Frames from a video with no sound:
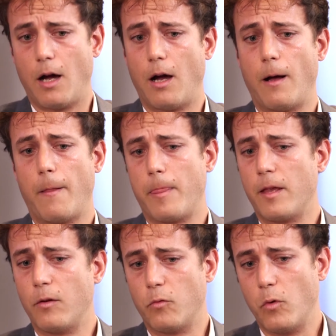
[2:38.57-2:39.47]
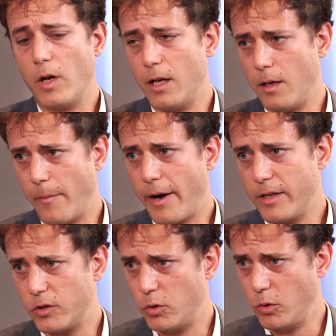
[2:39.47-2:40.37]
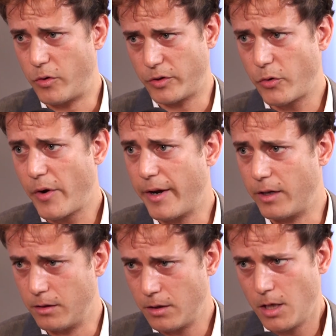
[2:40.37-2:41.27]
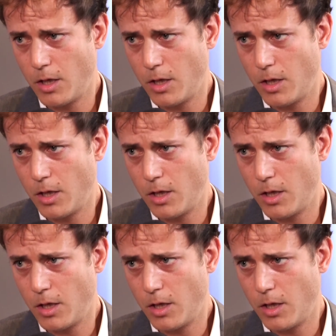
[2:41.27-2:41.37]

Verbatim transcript: And if we manage to retrain